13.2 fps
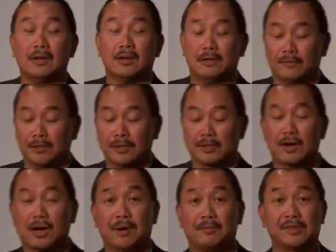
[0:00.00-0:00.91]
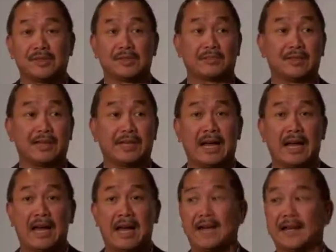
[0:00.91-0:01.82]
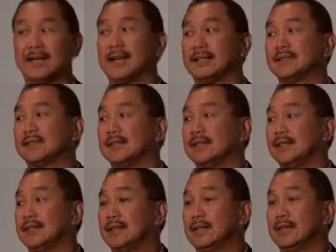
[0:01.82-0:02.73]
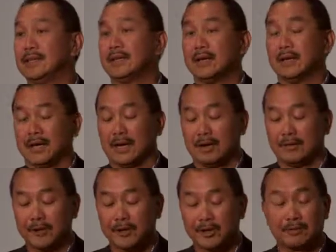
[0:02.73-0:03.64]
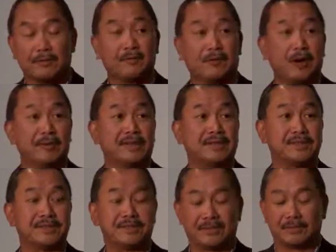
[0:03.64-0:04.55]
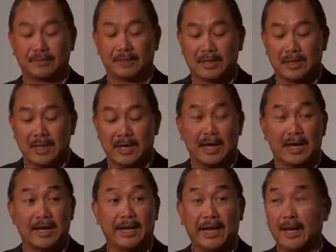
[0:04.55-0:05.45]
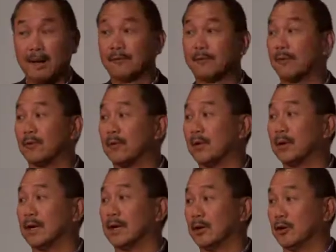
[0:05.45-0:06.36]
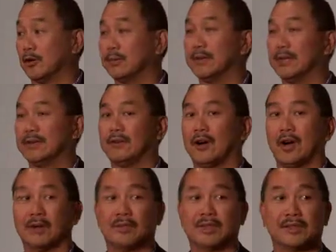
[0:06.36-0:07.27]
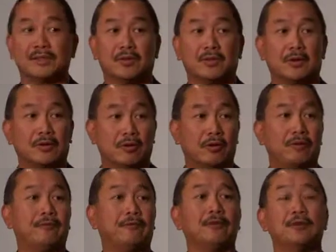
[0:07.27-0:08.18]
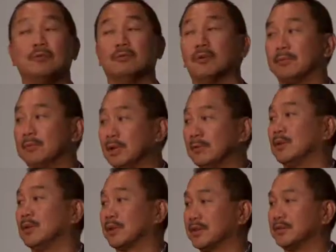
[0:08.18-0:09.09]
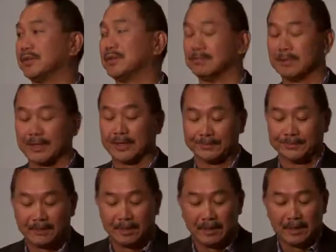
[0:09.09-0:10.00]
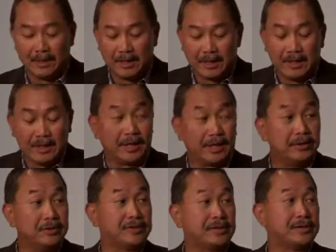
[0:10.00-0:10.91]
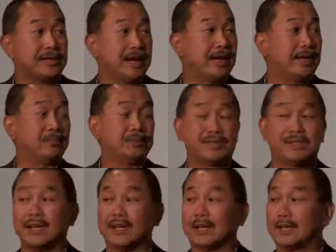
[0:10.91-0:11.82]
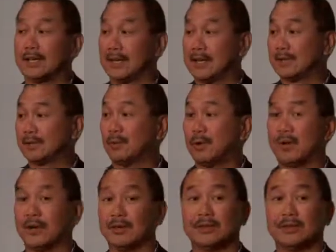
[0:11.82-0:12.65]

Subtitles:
Verticrop is really a high density vertical farming system and aimed for an urban environment, so to grow food where people are consuming it. It uses 90% less water